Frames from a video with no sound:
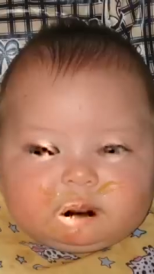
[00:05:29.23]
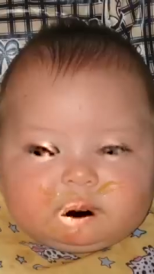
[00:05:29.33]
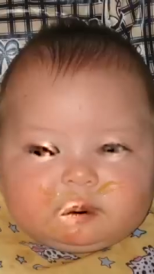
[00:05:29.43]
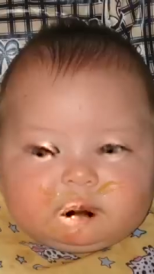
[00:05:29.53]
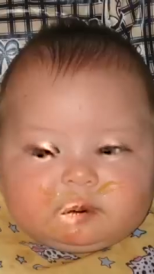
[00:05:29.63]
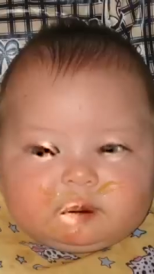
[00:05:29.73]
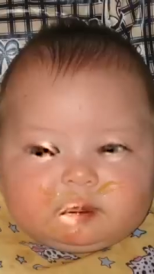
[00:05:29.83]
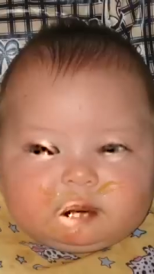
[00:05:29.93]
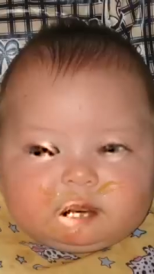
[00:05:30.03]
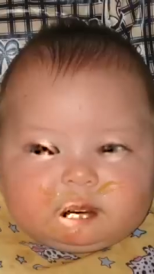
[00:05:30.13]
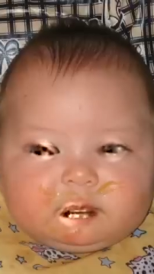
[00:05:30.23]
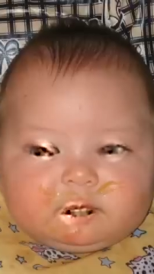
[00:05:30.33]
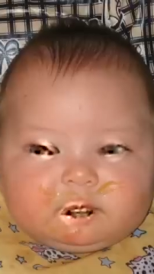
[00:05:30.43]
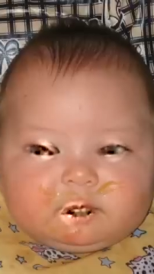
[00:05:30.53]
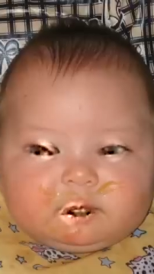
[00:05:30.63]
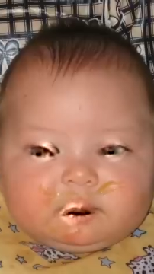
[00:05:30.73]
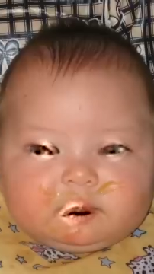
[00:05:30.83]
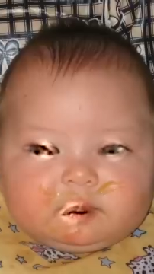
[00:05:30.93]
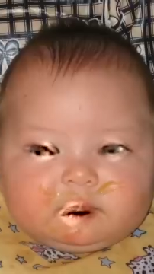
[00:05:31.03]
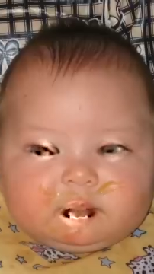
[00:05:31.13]
when we begin to
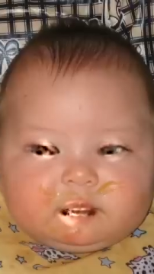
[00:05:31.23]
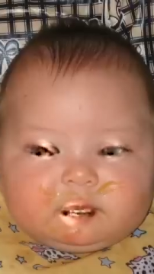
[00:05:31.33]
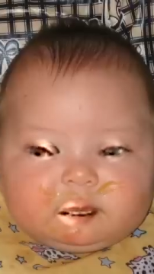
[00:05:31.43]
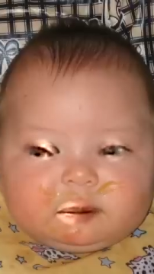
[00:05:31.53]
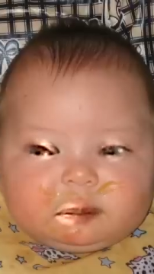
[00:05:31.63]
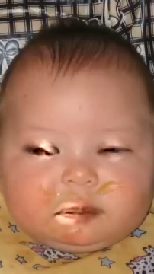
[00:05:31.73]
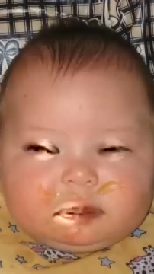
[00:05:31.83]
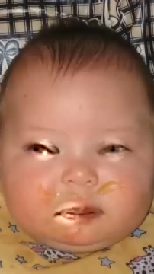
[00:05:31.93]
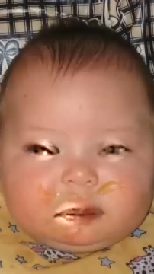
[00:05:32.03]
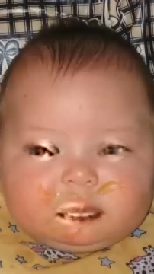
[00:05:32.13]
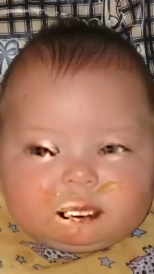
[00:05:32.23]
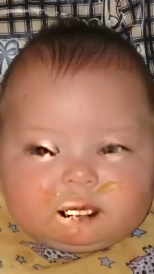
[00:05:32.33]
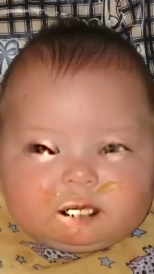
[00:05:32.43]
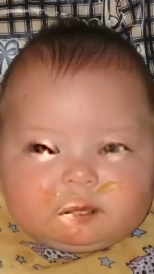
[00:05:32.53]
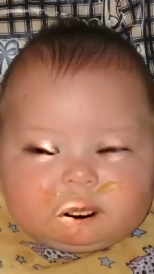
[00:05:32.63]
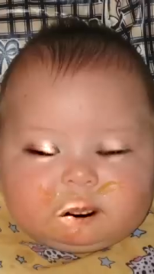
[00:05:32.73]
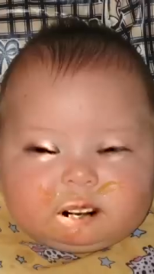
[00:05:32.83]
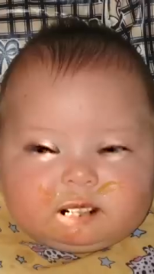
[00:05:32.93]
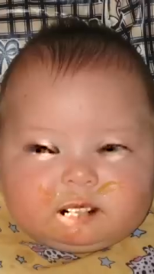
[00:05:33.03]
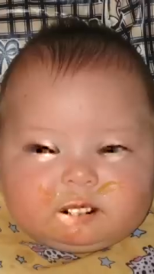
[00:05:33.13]
awaken, it is
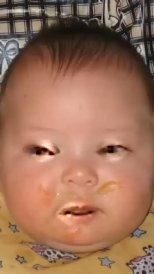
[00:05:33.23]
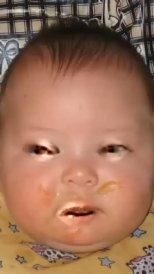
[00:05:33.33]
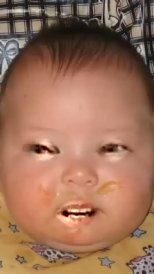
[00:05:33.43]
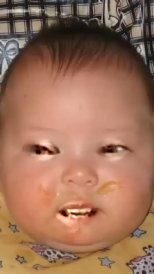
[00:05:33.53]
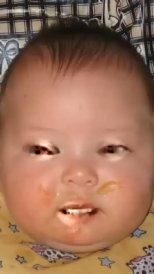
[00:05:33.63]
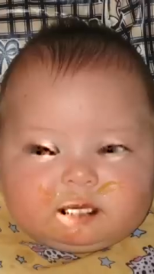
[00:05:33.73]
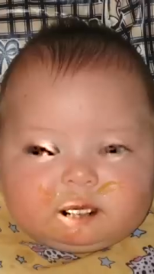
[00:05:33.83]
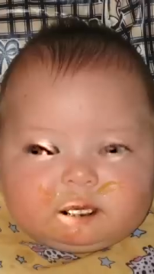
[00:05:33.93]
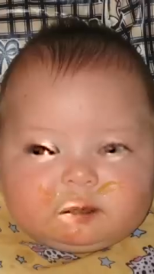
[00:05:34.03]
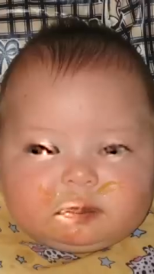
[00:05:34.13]
very disorienting.